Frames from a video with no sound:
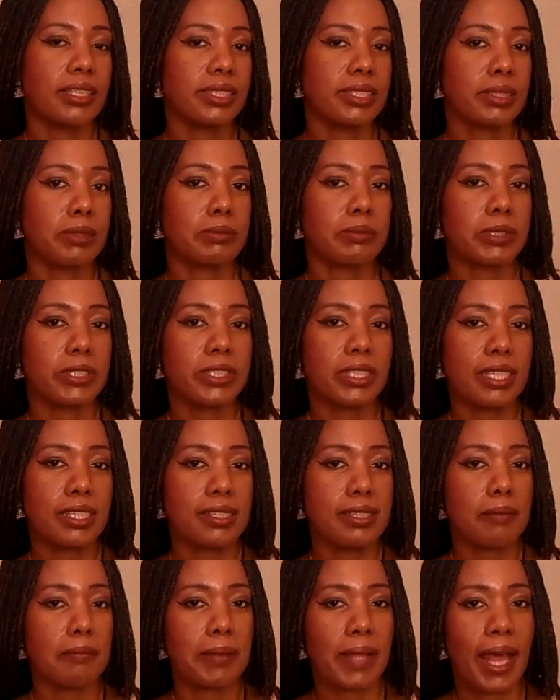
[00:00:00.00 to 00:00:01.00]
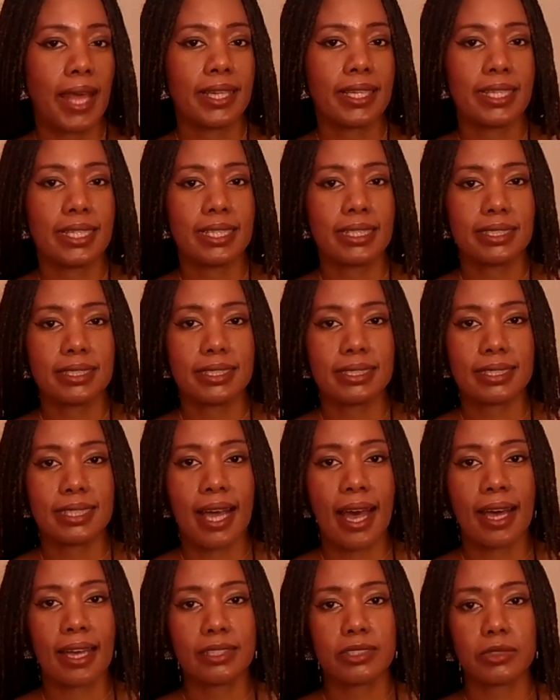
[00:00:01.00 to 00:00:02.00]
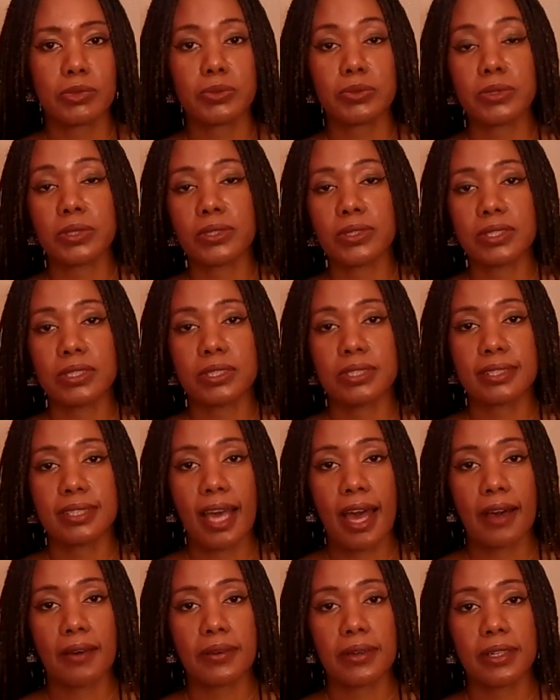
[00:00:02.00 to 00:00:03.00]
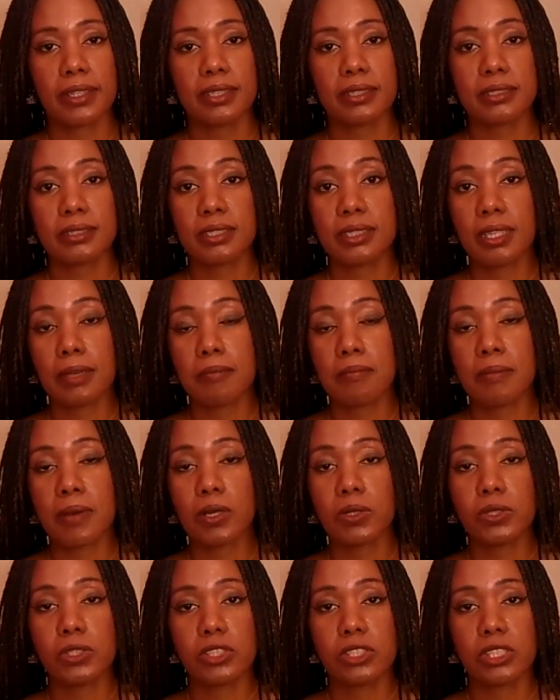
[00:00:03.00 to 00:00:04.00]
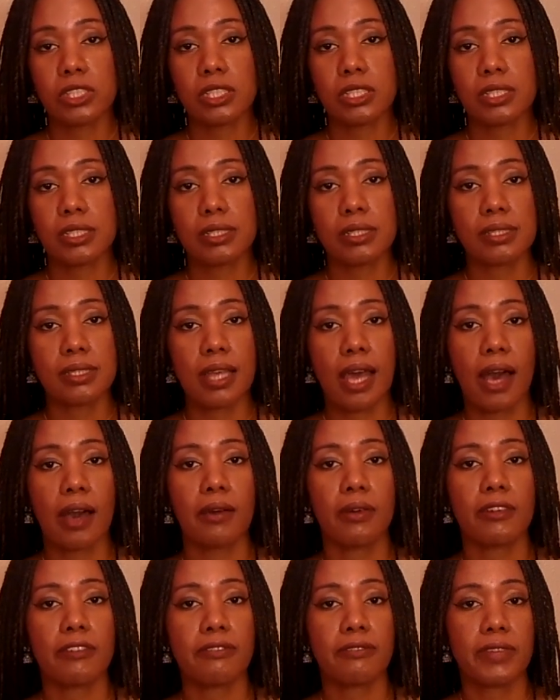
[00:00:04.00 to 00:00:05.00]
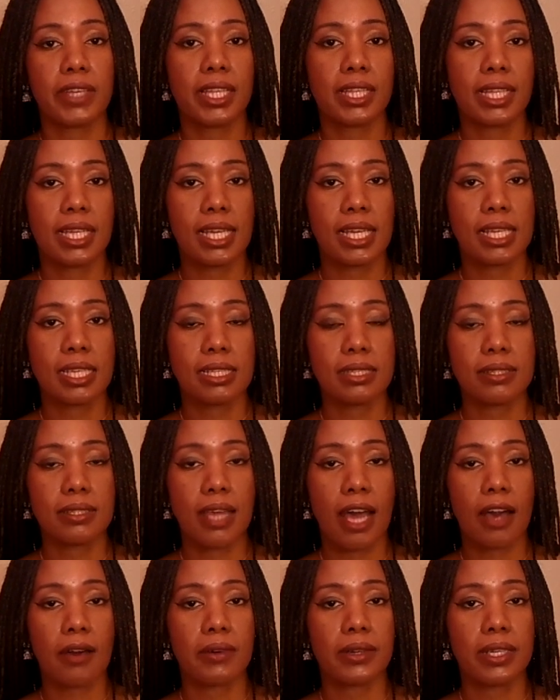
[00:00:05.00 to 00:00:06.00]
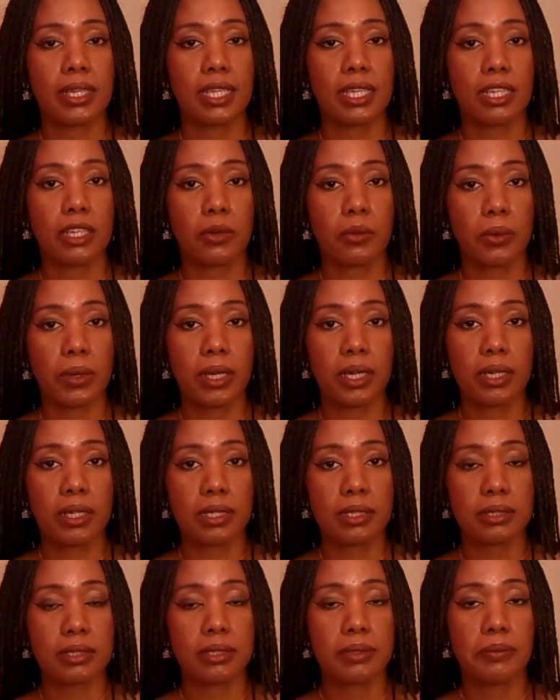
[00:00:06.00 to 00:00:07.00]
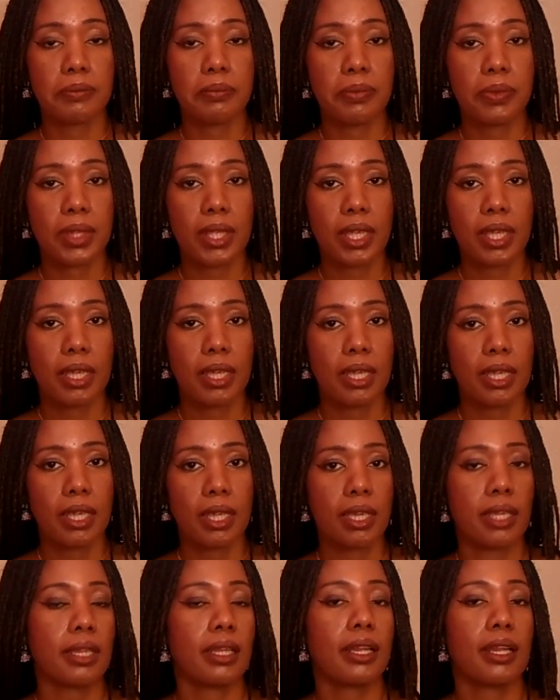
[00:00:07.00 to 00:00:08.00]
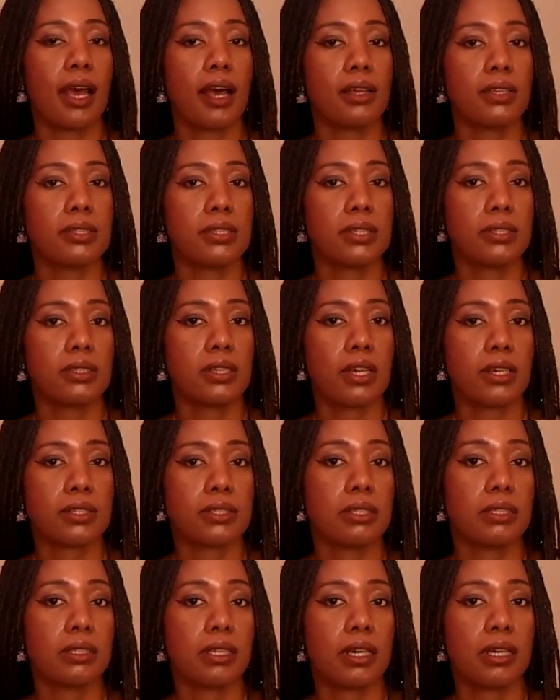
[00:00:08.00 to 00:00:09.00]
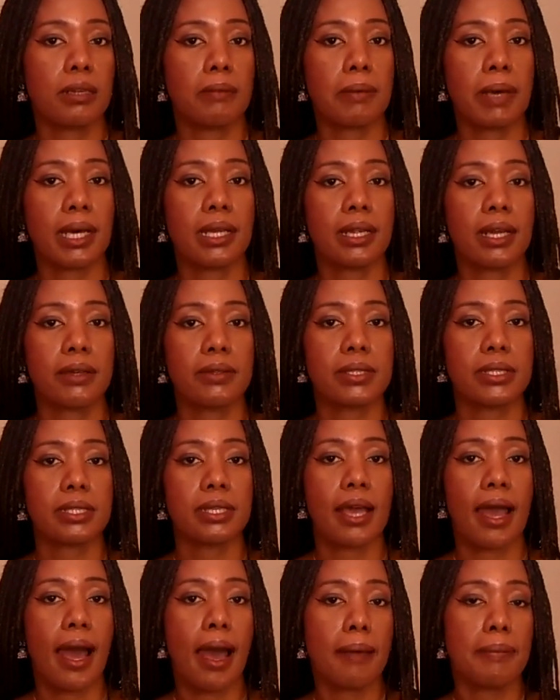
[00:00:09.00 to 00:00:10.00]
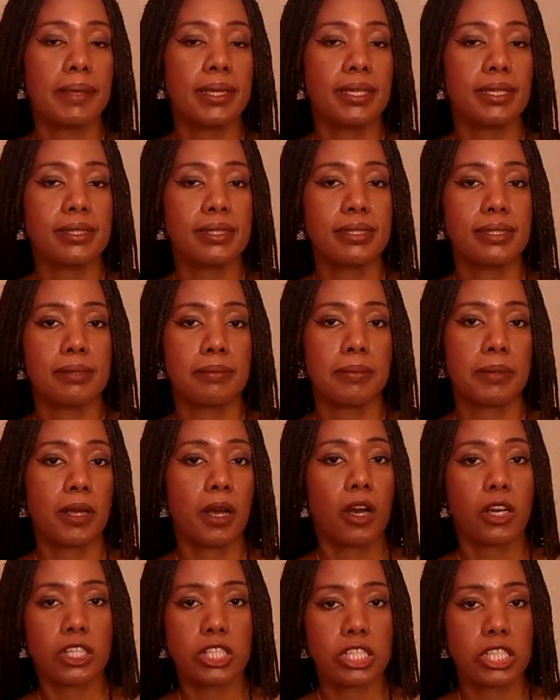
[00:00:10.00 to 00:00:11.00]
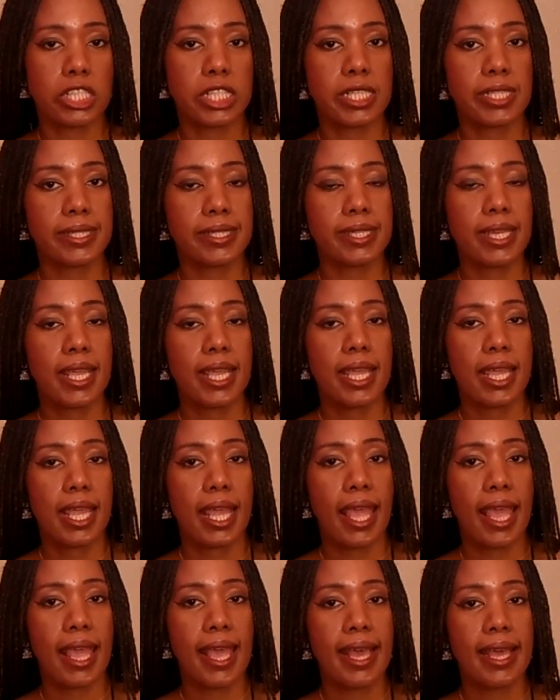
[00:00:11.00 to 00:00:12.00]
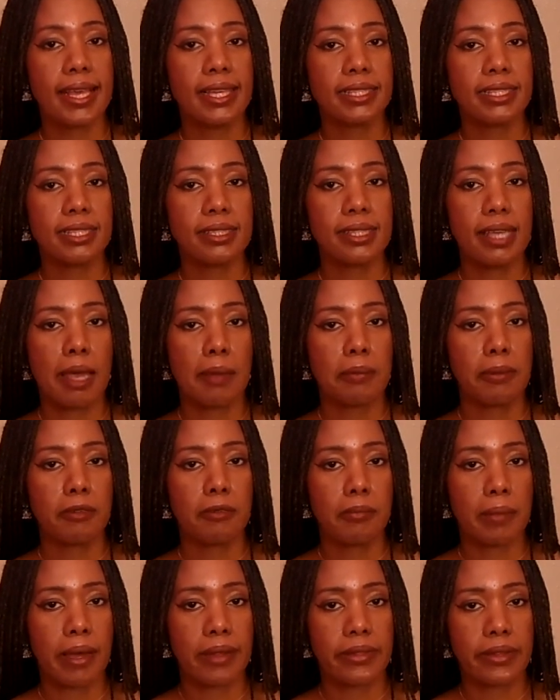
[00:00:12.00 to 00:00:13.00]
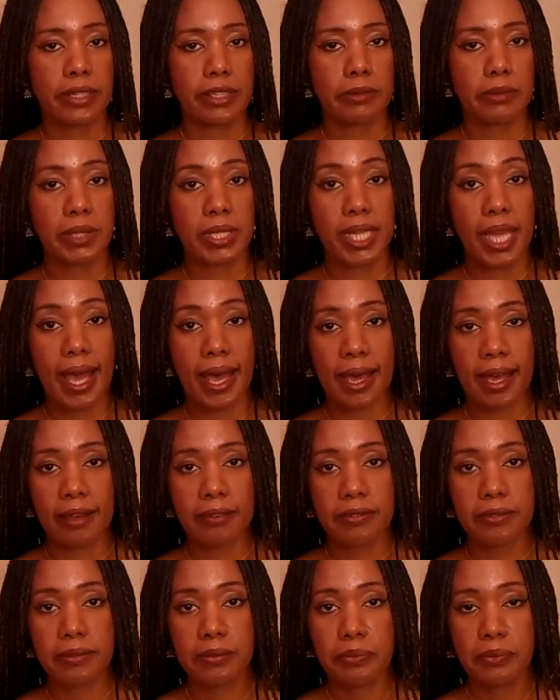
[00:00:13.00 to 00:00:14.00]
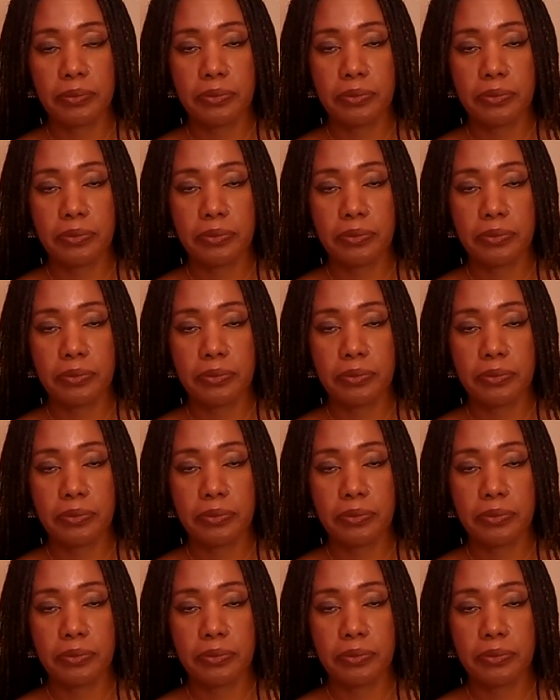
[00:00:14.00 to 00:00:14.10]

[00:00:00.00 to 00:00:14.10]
So moon is the planet that rules our emotions, our feelings, our inner world, and it also talks a lot about our habits, subconscious, and the type of mother we have.